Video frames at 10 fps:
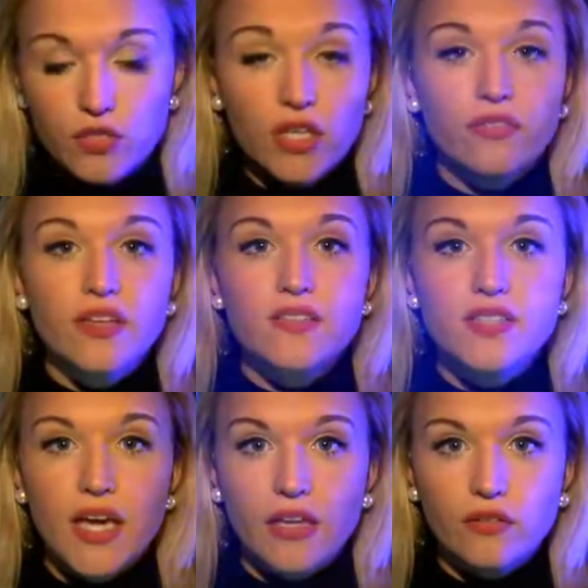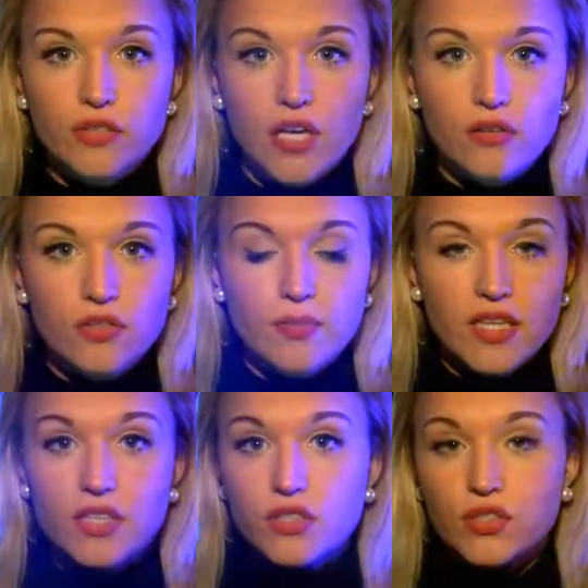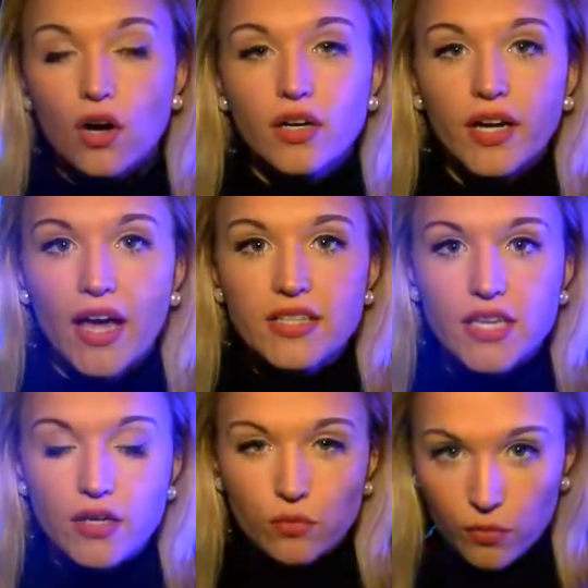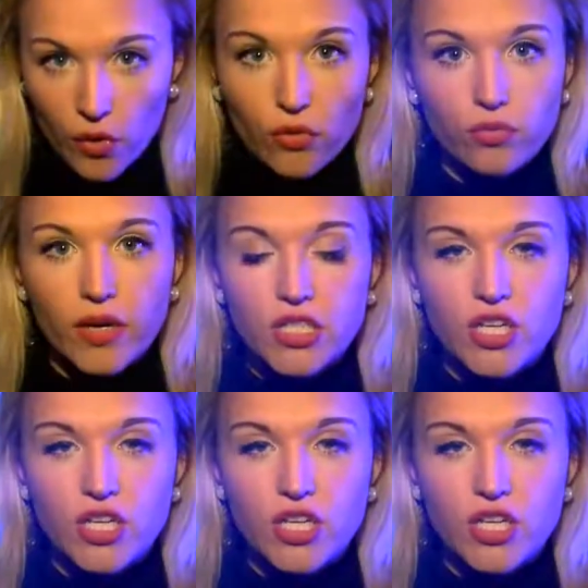Sheriff Heath Taylor tells me this started as a road rage